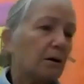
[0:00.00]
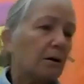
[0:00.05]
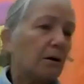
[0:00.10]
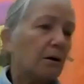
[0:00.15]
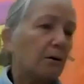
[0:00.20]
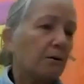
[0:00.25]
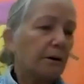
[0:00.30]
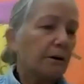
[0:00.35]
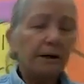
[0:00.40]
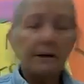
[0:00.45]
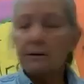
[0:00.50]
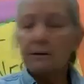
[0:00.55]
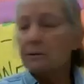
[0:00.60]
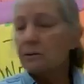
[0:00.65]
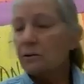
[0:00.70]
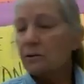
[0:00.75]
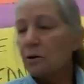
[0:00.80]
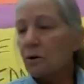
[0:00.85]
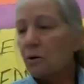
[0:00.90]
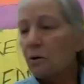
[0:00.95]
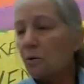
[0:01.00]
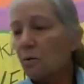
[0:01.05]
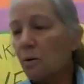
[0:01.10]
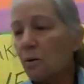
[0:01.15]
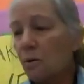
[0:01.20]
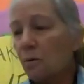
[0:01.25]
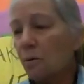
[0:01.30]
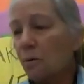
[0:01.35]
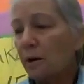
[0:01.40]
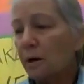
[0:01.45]
All right, so
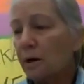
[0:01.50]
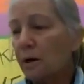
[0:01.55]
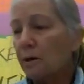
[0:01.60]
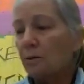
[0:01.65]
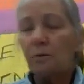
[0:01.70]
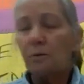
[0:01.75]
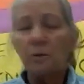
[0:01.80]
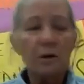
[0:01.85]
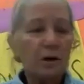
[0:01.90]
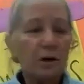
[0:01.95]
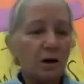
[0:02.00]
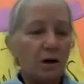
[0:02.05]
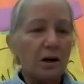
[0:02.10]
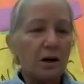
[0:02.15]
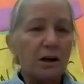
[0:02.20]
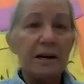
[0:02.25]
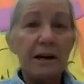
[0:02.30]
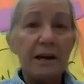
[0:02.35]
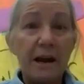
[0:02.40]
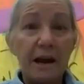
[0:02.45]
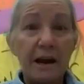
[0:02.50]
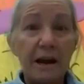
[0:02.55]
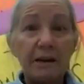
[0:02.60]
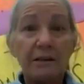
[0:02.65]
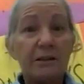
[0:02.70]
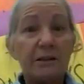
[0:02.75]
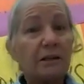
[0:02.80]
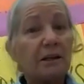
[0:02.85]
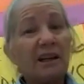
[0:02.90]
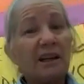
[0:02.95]
what we're going to work on
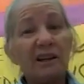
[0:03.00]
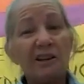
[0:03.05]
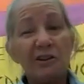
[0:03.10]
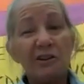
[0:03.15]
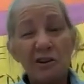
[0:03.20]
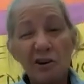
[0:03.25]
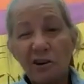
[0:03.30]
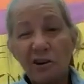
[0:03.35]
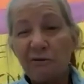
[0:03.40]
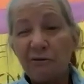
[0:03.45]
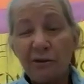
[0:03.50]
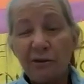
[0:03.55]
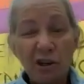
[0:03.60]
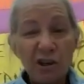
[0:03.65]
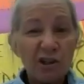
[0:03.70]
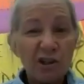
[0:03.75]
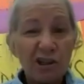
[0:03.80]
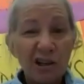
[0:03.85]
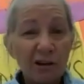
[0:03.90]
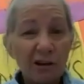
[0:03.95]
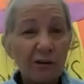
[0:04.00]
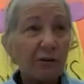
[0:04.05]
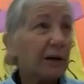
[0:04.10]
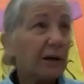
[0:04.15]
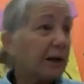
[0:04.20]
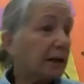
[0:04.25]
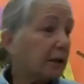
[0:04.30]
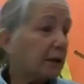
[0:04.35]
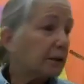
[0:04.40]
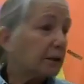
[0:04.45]
next, and again, you can finish
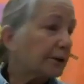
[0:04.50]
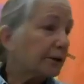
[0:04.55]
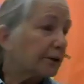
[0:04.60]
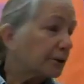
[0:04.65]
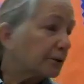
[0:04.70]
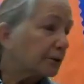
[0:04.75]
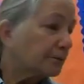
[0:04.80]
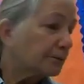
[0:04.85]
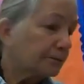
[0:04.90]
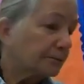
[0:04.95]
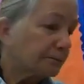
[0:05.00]
decorating later.